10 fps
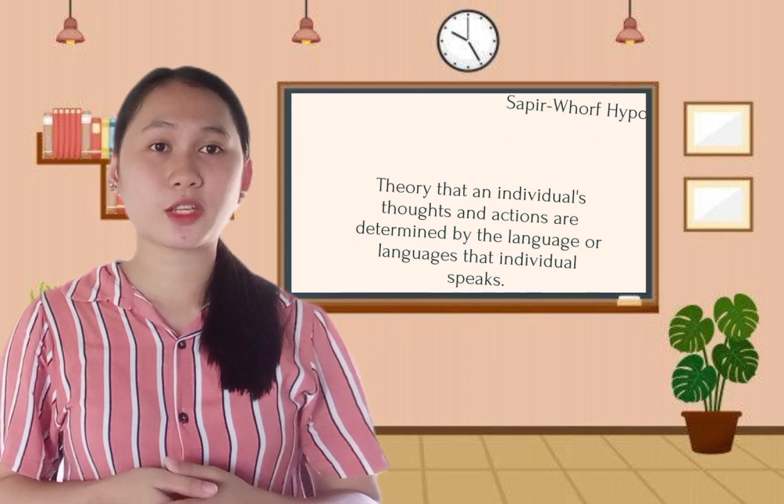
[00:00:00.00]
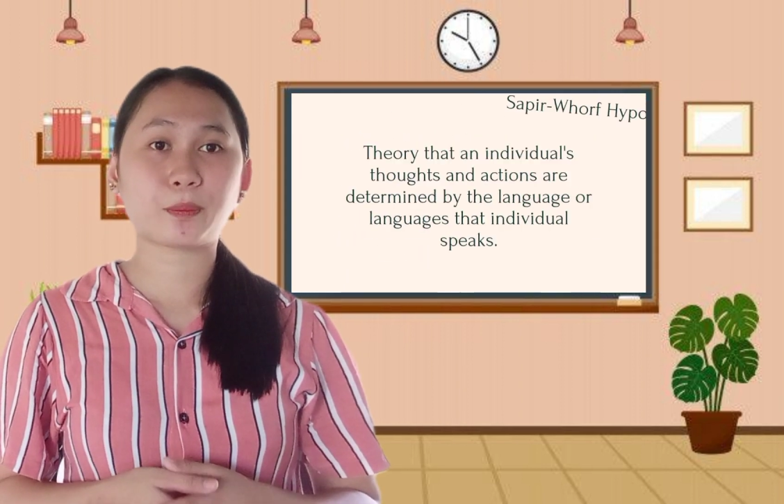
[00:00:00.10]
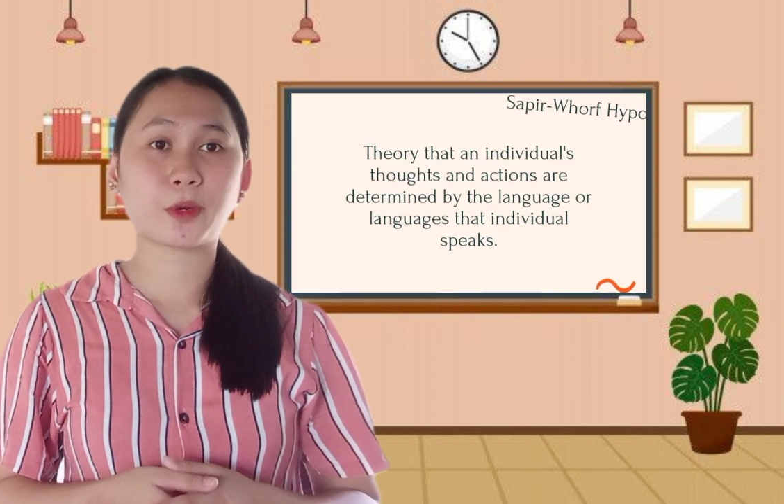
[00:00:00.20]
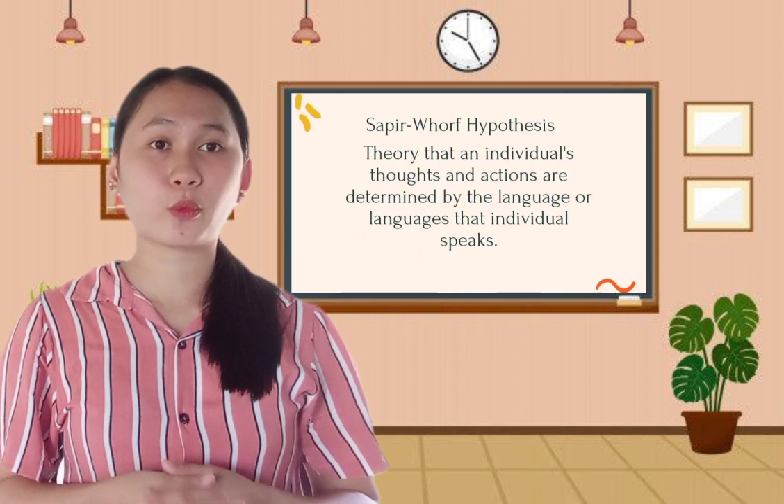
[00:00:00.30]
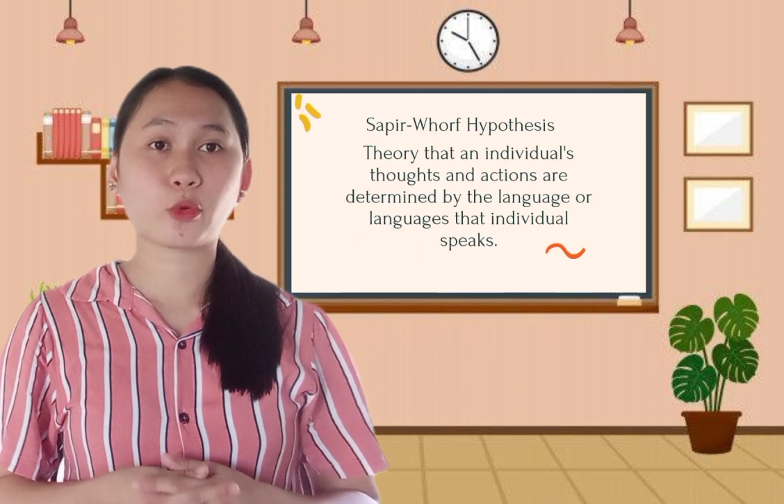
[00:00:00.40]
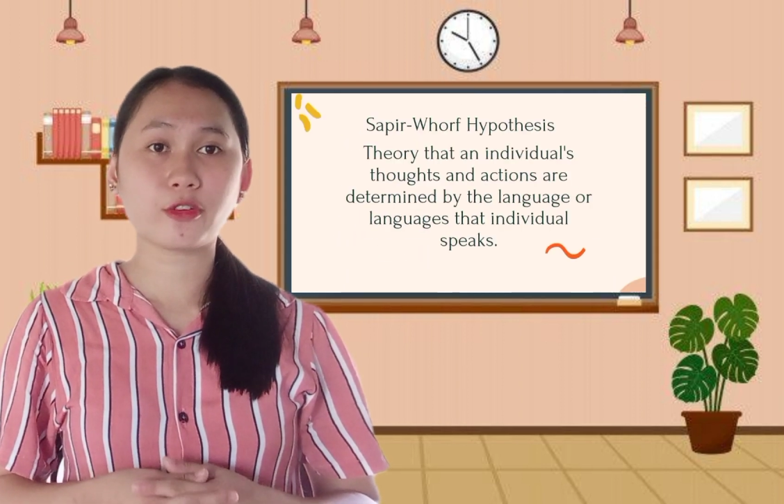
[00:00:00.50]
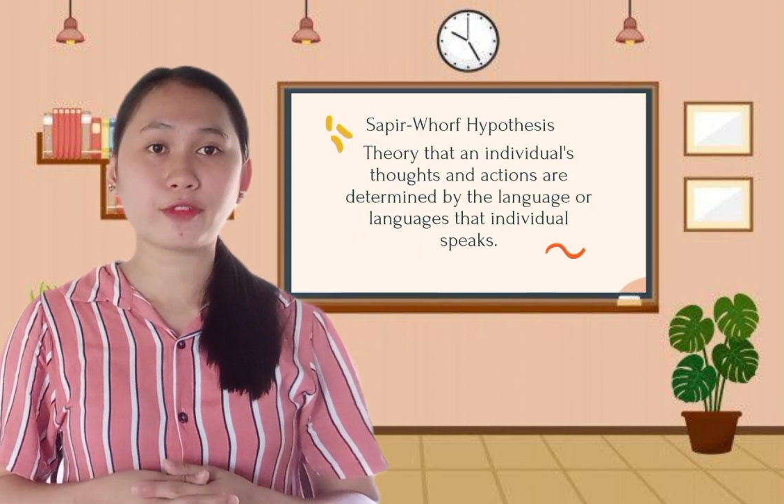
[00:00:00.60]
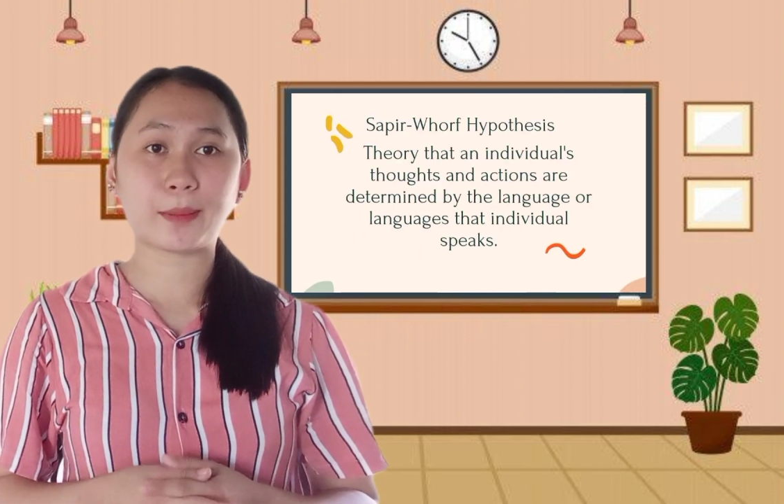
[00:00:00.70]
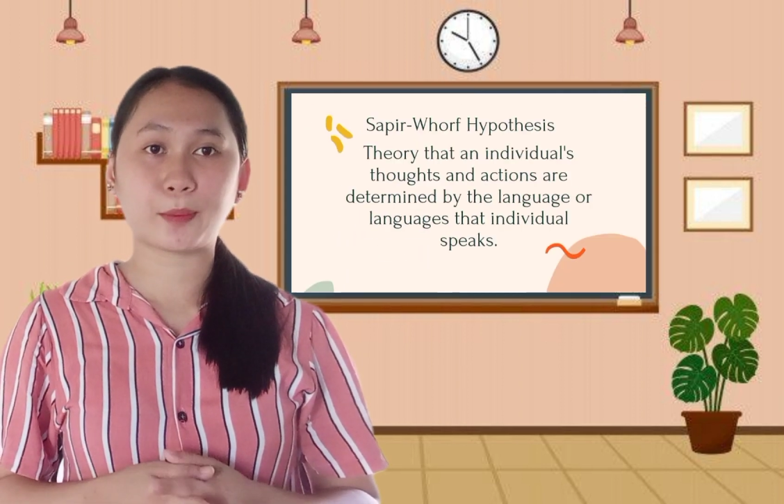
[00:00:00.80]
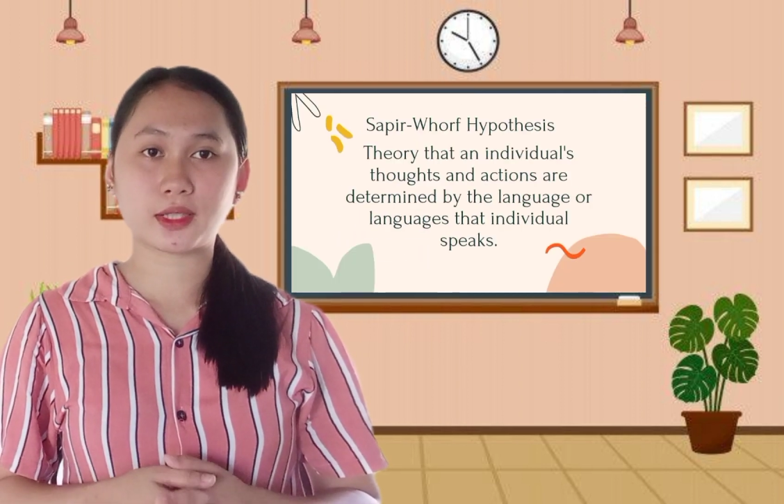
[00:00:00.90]

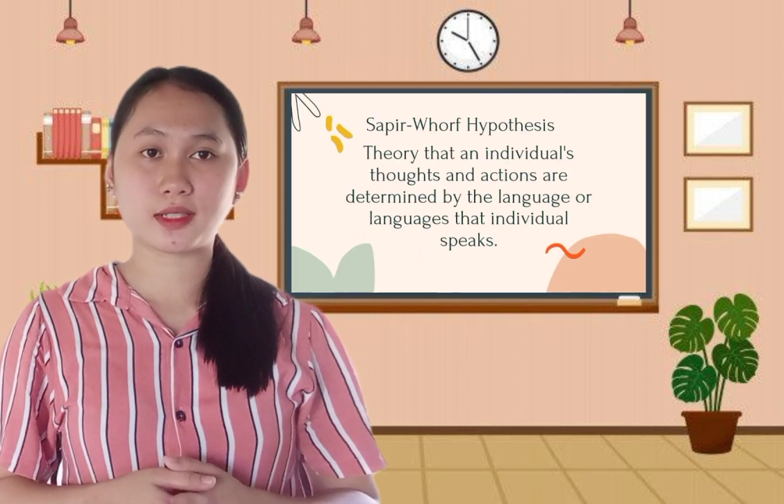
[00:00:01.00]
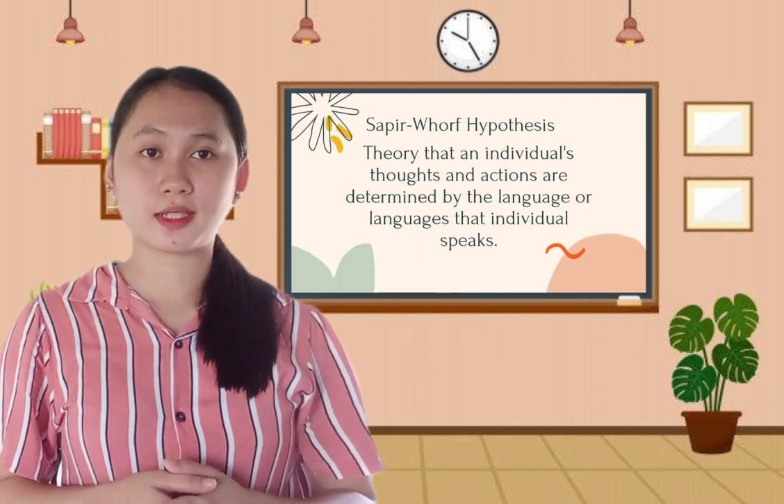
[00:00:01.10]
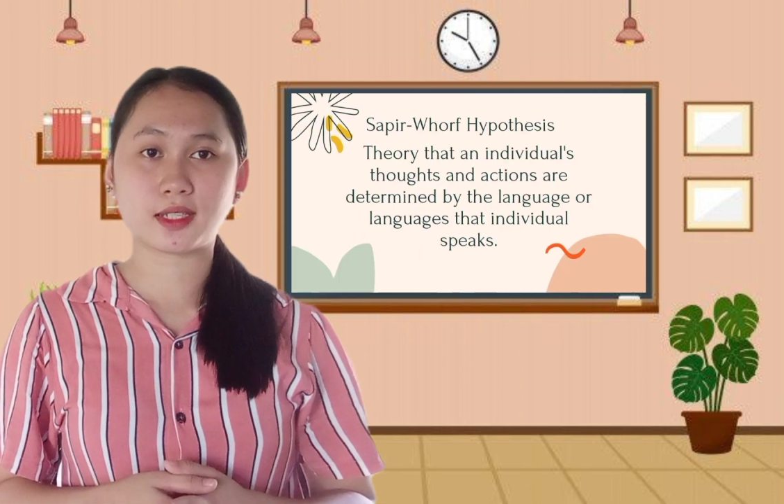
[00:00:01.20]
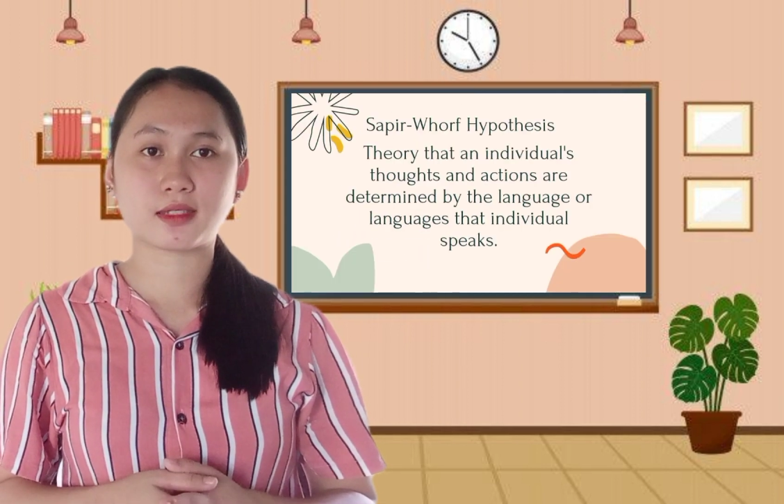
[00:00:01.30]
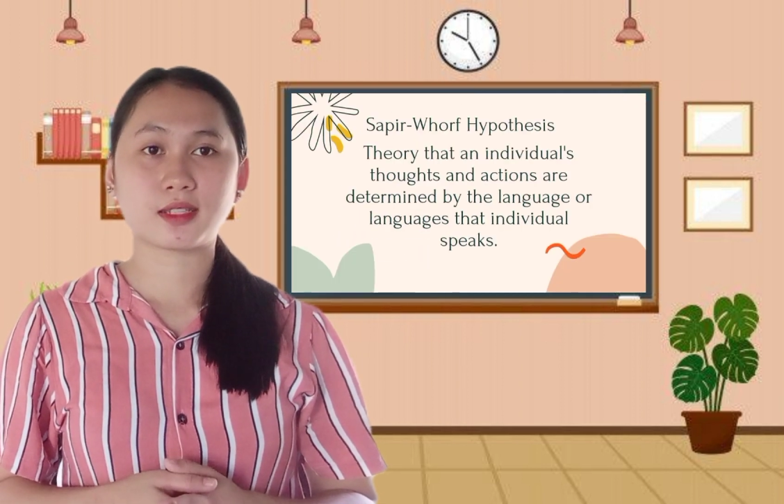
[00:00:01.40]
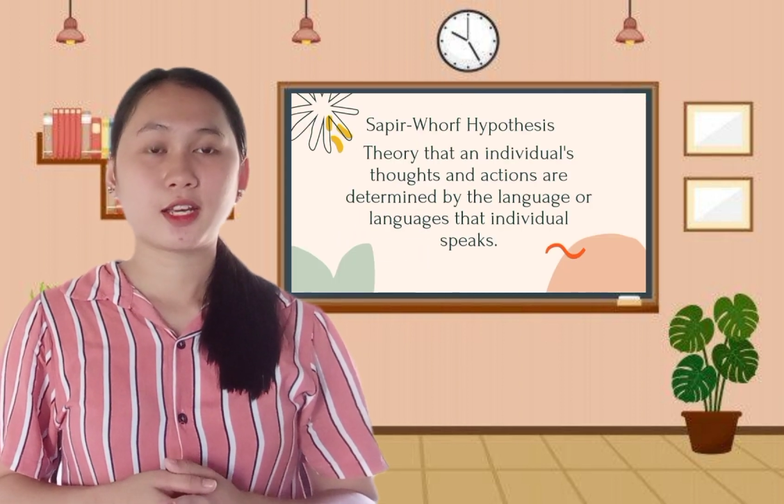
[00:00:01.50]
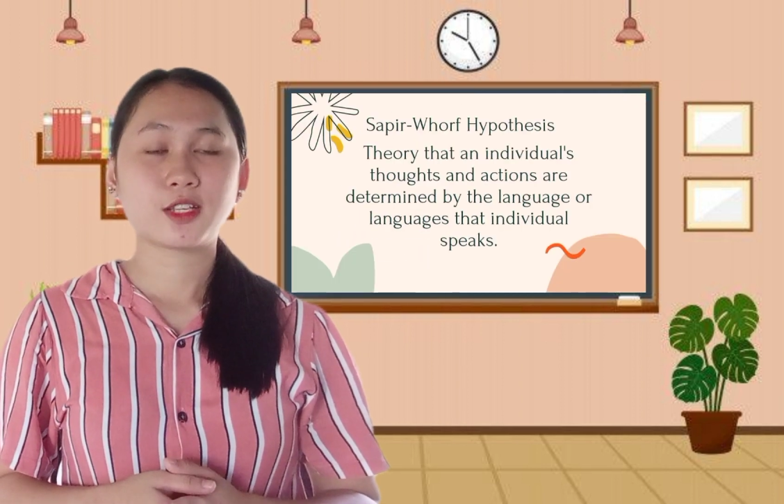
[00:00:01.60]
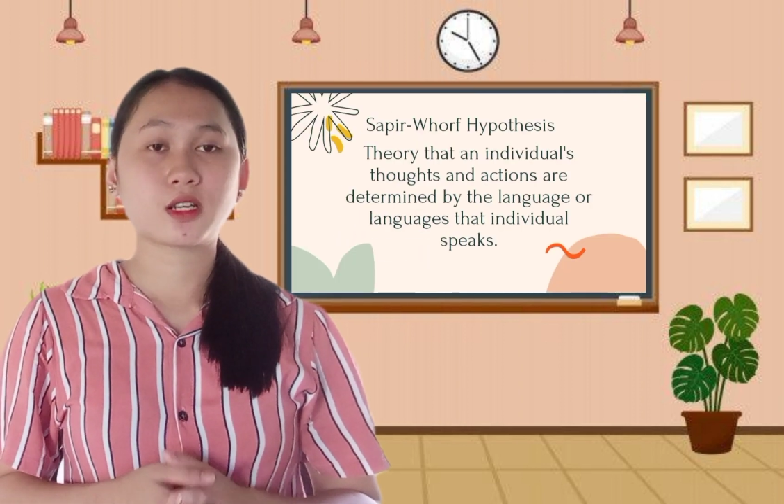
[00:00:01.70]
Saphir-Whorf hypothesis.